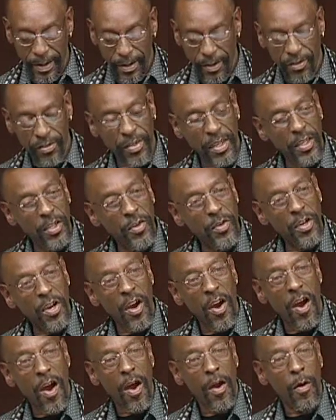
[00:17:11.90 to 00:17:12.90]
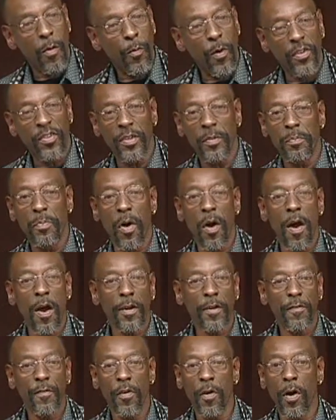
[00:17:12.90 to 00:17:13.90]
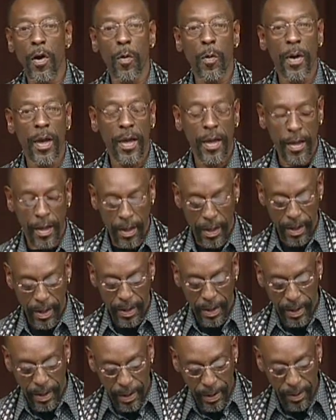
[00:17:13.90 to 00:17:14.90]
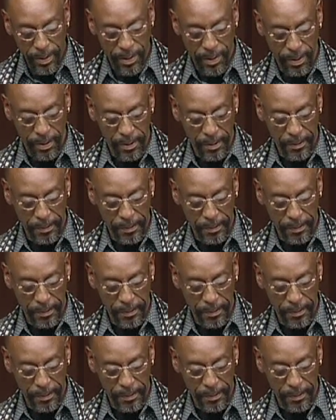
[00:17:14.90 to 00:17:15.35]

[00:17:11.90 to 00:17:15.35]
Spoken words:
Say your car wasn't parked far away either.